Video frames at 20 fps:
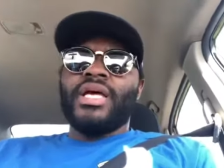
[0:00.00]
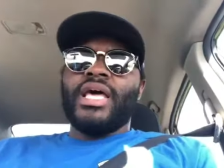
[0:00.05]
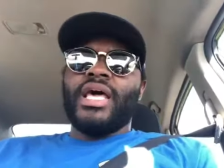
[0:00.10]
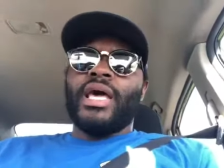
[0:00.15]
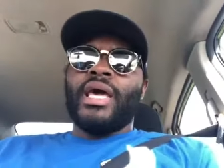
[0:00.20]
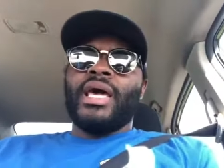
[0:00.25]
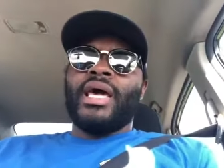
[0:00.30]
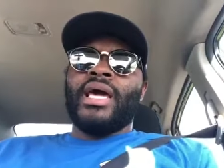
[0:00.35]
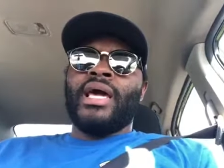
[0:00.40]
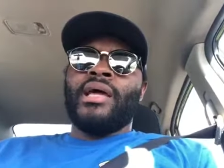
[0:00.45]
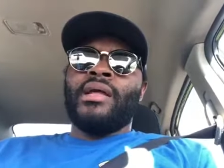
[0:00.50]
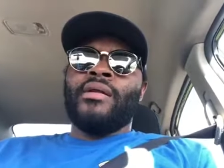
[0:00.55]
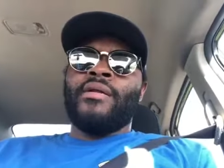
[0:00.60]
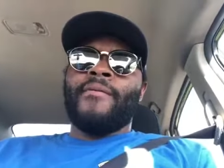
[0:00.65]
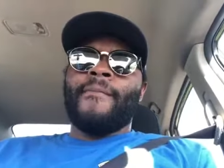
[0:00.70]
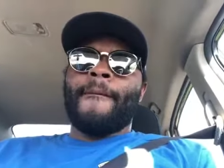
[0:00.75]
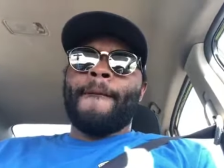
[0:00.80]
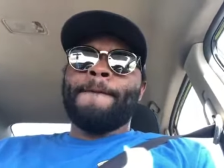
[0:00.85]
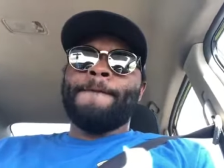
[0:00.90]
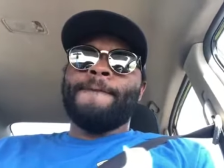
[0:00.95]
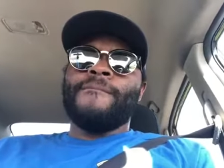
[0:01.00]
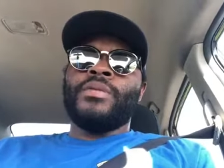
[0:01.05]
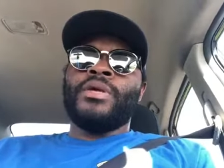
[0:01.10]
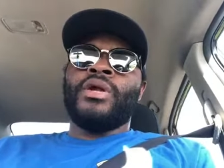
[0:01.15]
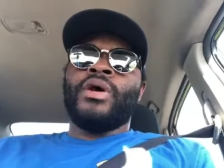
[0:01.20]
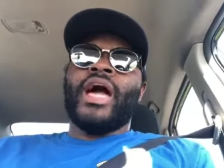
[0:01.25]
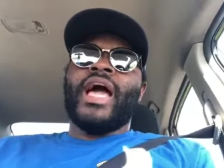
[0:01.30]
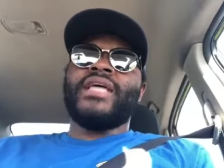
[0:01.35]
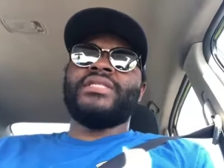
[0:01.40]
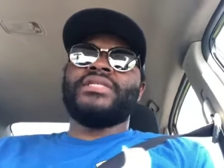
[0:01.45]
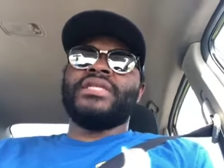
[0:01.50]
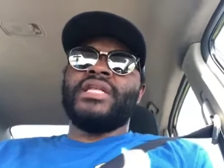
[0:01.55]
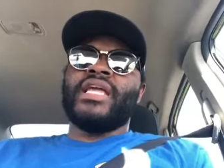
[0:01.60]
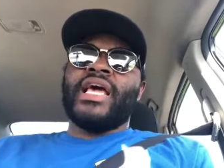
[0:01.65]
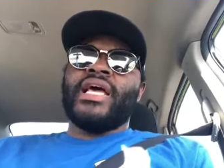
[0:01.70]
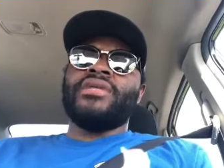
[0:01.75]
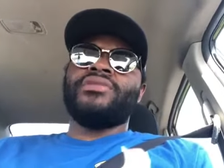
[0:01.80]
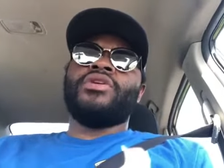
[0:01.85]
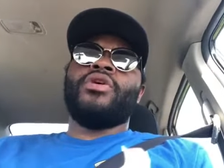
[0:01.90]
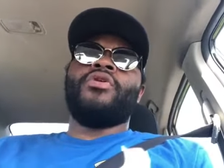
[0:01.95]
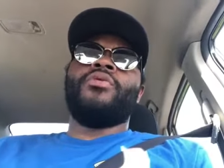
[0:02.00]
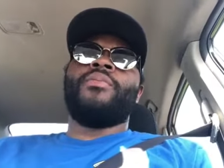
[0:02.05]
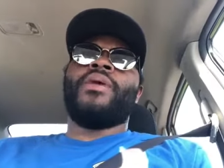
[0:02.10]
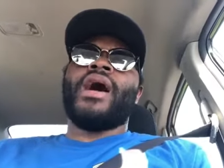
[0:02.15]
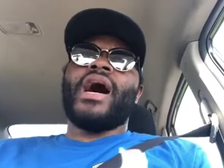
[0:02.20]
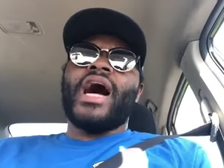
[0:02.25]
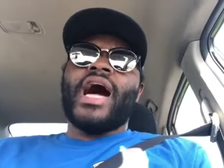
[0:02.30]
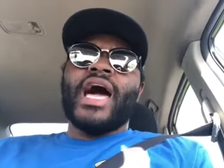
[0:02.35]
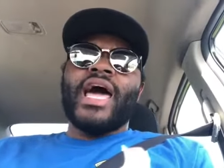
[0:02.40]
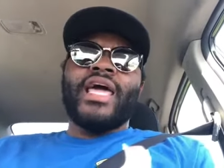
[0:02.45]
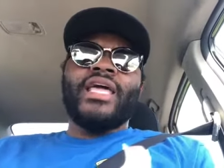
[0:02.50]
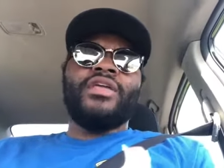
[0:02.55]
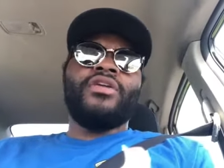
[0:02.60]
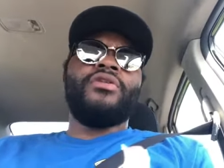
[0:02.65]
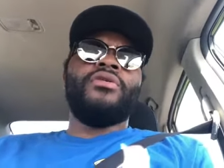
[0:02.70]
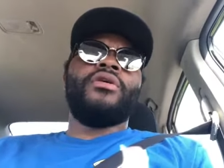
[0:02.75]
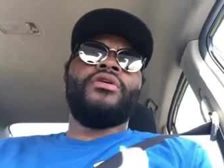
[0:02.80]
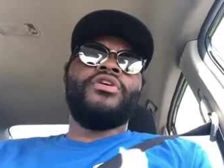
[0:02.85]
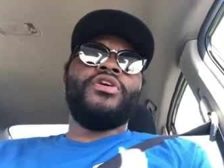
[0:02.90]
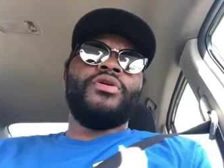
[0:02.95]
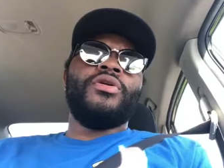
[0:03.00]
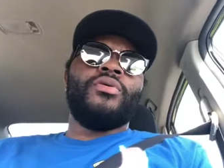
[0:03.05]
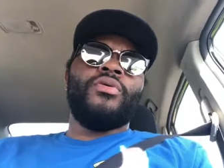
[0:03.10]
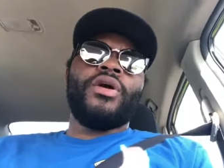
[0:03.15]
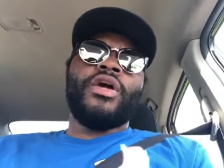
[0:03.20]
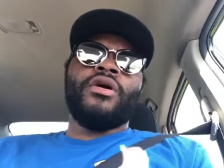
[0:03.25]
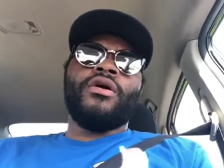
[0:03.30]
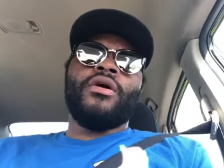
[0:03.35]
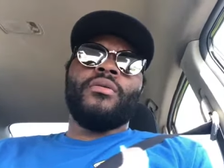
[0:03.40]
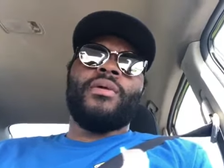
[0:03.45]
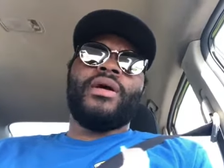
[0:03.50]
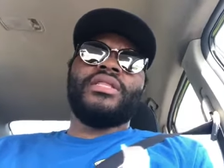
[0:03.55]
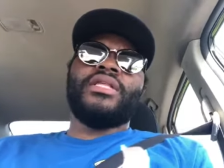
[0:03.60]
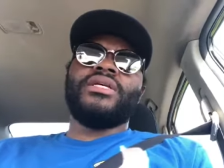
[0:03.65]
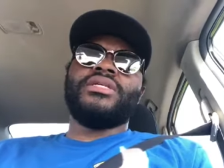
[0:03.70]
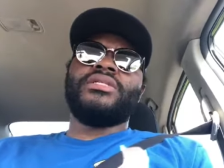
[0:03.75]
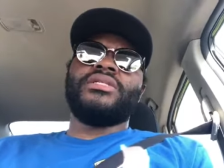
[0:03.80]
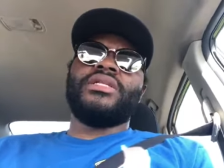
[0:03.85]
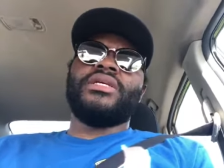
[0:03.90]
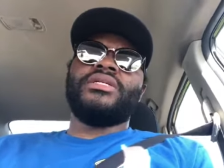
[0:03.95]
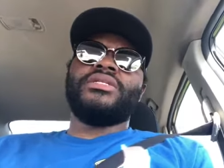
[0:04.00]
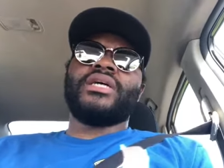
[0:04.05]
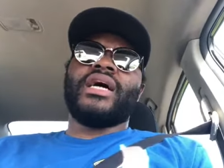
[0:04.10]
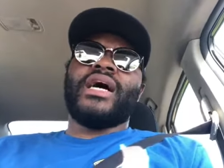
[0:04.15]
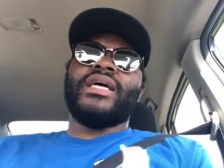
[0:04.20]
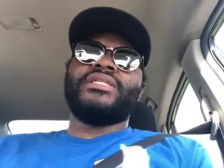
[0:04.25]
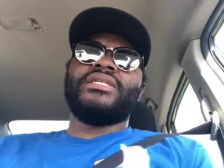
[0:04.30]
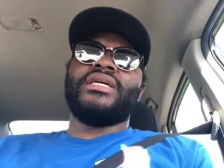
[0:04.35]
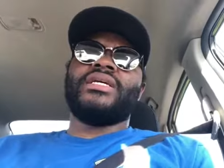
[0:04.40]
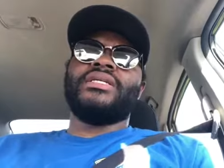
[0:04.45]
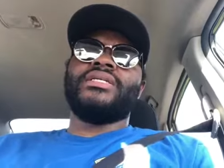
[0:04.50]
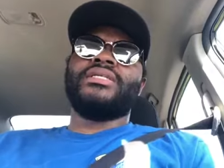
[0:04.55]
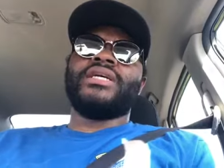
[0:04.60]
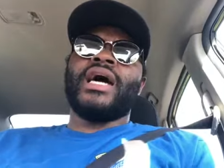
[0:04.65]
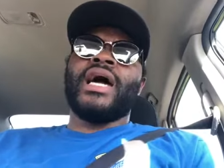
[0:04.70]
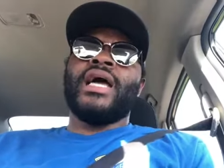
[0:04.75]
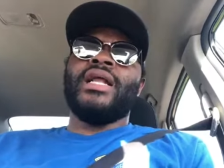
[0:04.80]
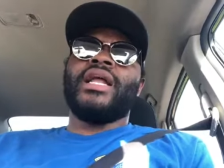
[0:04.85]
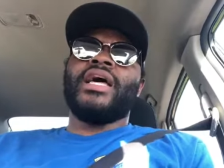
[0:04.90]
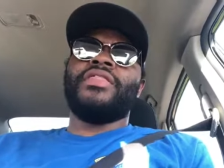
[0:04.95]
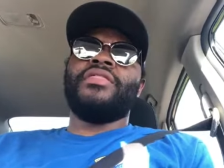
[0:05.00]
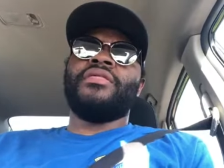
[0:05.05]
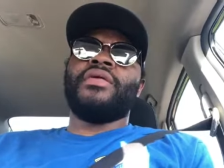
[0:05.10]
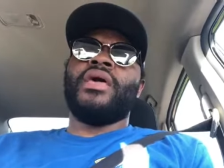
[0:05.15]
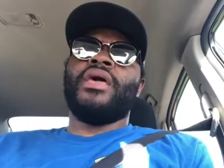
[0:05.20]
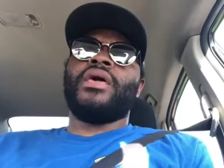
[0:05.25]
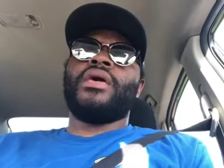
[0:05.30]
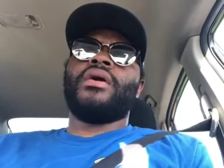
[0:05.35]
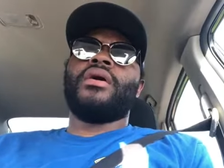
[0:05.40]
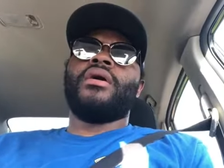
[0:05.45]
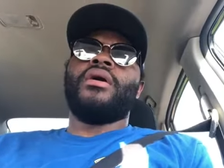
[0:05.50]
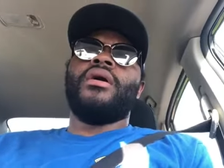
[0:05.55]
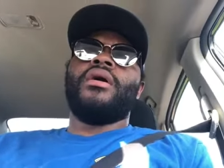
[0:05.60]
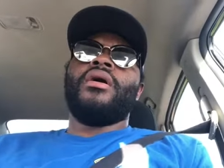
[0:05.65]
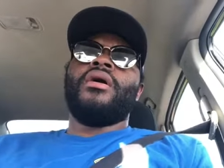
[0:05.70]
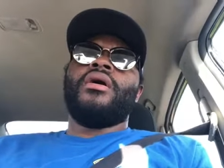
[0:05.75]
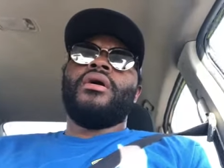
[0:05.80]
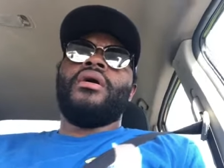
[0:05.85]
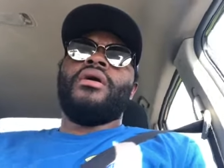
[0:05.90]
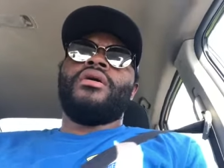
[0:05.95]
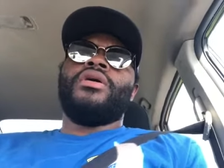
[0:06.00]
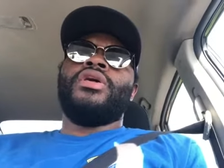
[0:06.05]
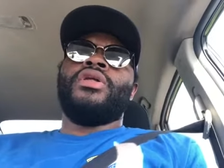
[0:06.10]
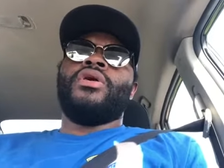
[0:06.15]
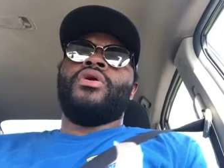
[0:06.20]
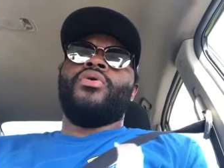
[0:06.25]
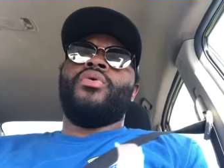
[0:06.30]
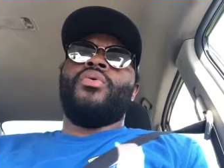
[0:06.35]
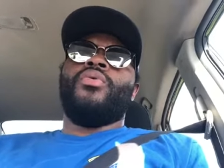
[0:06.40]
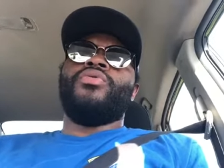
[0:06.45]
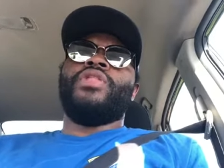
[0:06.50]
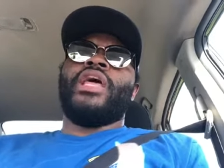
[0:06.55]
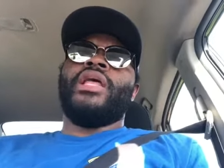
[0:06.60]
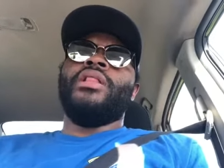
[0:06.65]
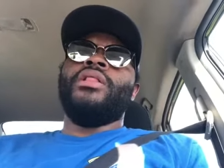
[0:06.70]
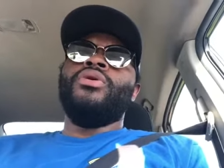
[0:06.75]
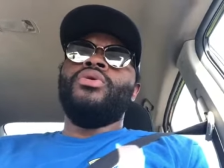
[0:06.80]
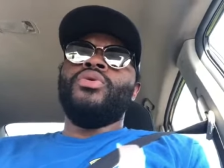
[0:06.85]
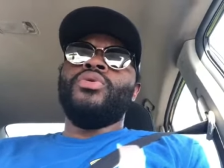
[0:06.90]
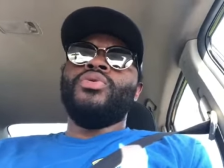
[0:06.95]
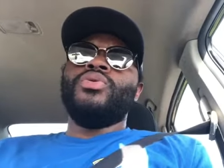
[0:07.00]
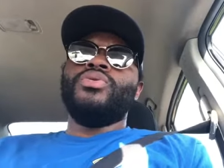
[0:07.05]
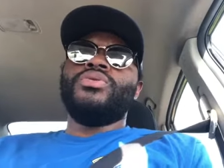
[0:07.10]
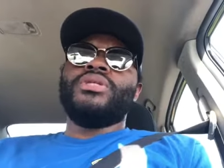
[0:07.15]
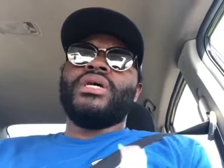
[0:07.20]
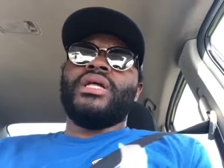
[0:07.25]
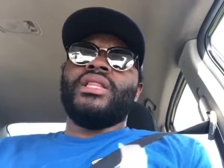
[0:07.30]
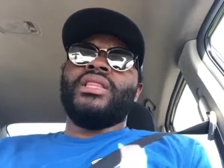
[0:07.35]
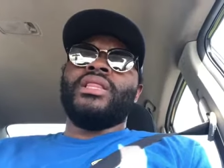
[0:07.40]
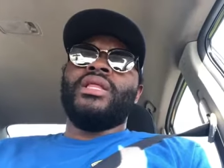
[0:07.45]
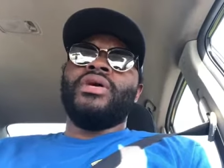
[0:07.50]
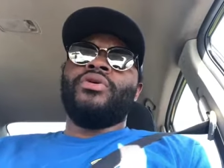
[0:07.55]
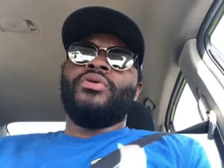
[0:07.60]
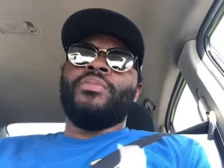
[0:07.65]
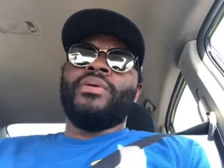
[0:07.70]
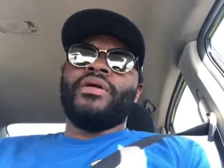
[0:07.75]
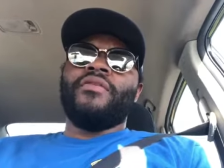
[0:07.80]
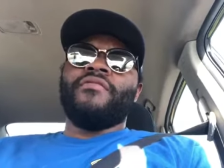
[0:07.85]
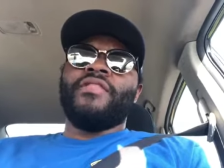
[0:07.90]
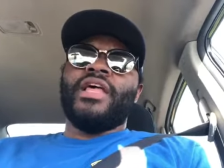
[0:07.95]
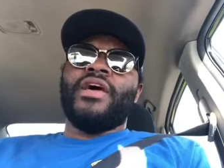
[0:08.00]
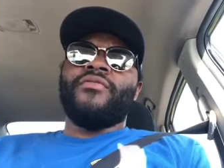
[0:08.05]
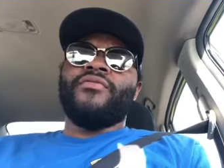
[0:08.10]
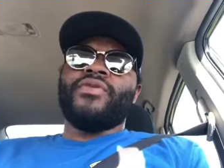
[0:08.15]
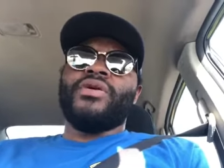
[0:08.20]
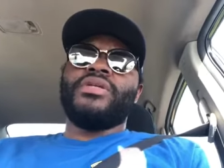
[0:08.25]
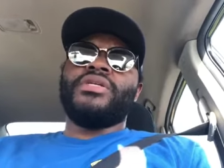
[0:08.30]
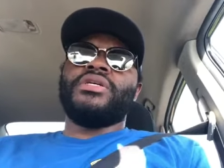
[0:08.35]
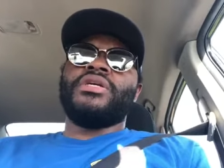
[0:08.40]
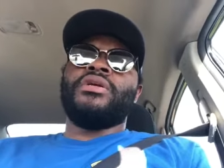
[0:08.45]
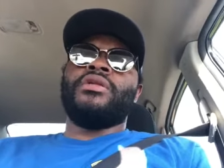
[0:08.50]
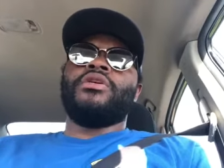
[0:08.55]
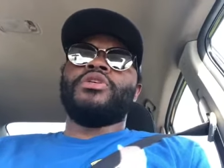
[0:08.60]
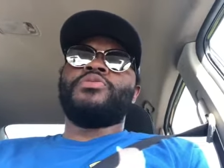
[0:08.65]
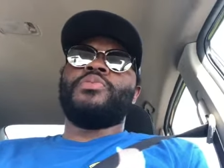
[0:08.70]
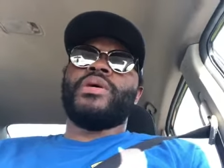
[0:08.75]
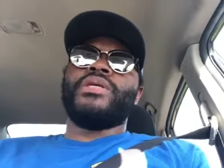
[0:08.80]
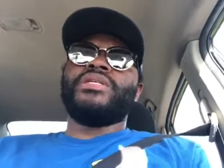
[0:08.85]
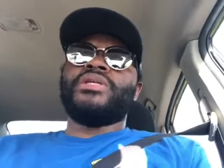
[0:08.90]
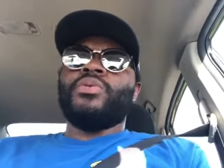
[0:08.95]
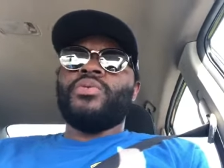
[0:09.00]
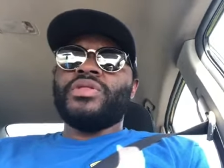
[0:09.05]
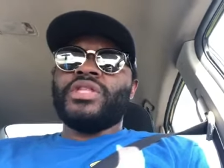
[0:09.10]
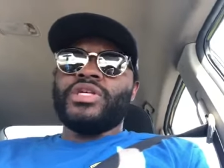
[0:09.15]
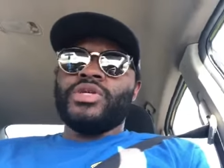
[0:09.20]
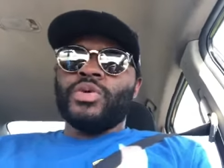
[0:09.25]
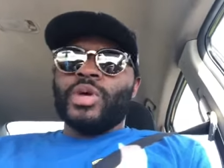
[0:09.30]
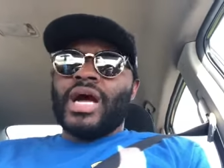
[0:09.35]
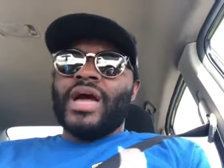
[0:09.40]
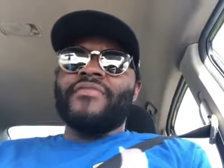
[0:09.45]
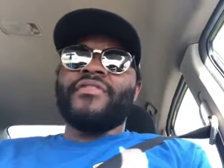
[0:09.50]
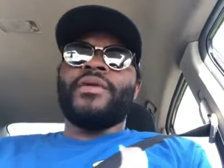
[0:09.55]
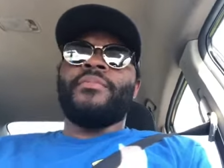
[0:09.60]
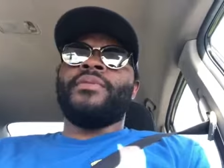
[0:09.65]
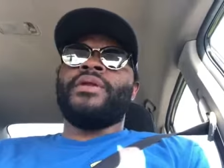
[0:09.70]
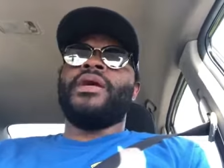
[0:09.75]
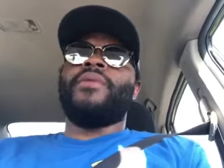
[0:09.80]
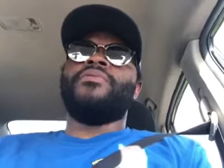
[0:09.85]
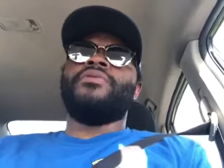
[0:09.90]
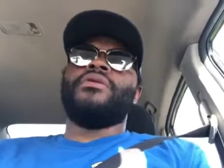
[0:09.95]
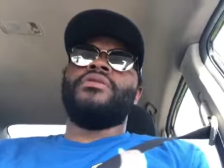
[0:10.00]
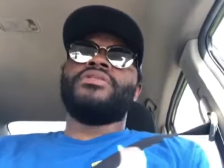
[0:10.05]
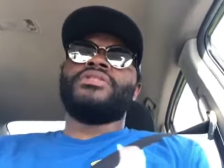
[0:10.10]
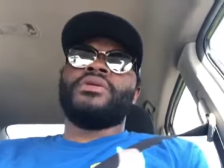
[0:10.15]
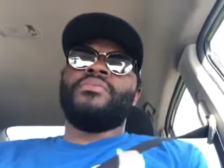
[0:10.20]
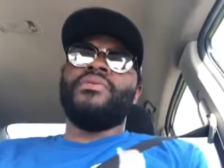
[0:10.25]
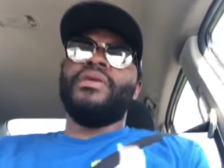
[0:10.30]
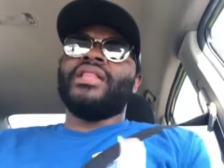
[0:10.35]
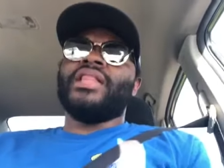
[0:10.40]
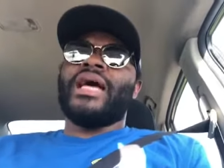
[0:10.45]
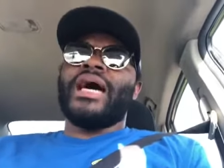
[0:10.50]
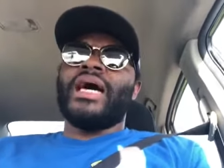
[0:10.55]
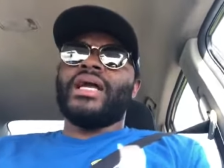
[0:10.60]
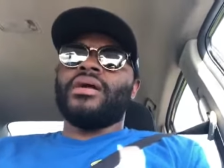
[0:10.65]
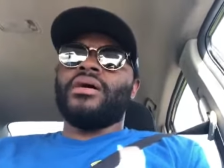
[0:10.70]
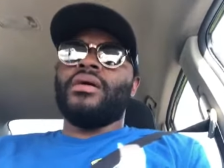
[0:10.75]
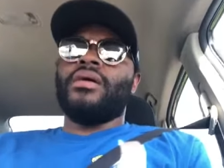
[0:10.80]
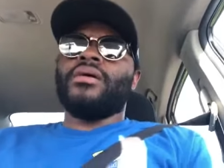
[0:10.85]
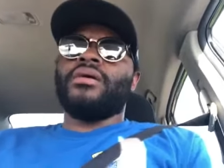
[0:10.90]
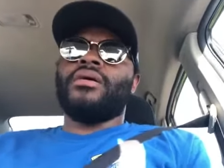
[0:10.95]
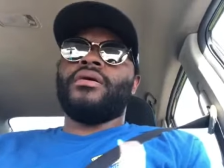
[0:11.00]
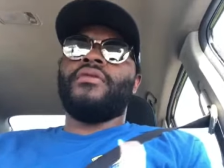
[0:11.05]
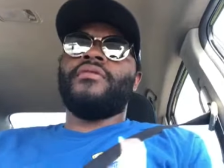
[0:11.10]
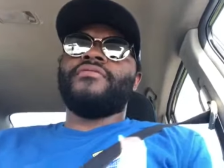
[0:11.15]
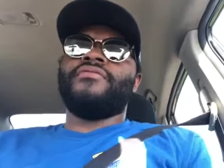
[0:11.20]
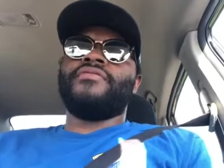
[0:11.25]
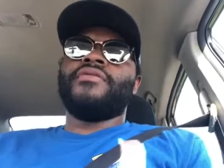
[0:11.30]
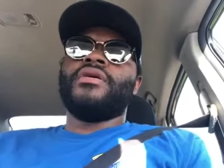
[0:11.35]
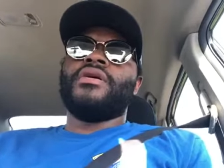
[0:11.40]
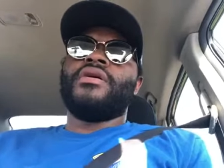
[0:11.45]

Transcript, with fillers: And, you know, as the days go by and, you know, you don't hear about these, these guys getting signed, I think, you know, they lose a little bit of leverage, you know, especially with the draft coming up. You know, there's going to be a lot of,